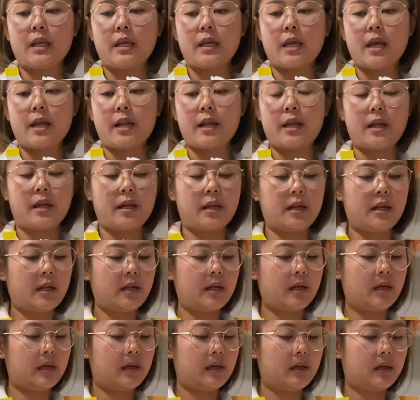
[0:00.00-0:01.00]
and then
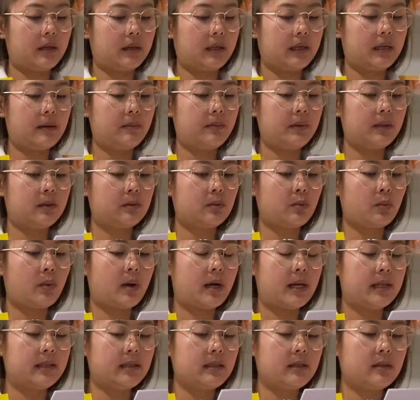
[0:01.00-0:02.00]
the give is
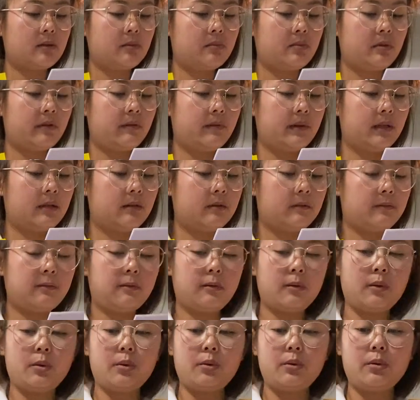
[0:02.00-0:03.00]
1 to prevent the
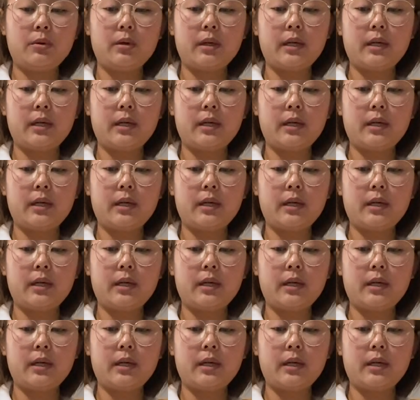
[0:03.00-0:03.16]
flu,